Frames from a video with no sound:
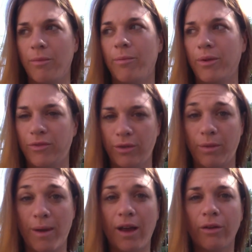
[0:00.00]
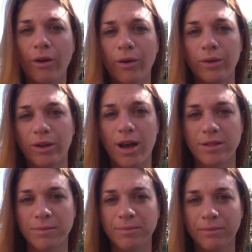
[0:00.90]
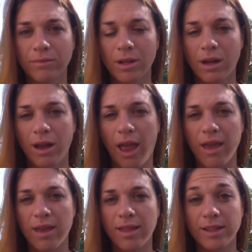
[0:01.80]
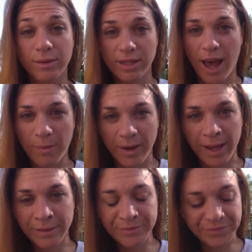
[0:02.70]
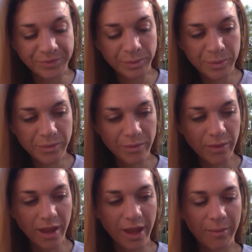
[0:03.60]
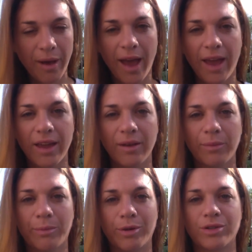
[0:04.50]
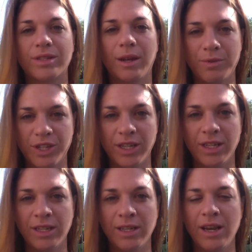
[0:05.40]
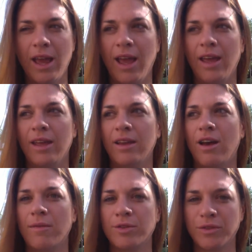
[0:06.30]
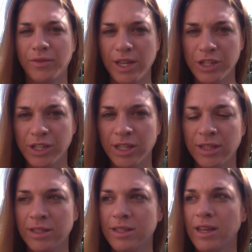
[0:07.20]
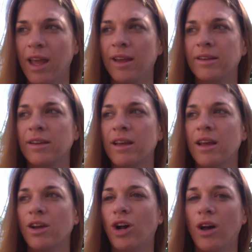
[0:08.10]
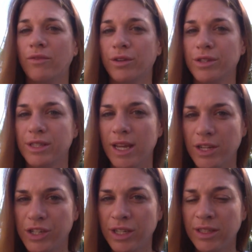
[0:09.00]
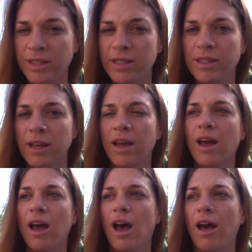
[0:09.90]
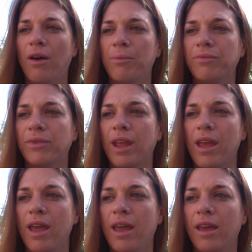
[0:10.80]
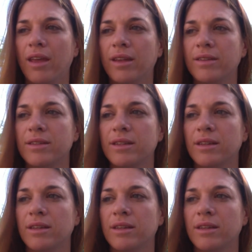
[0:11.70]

but for the macrocosm. And that's what's happening in my perception and observations and conversations. And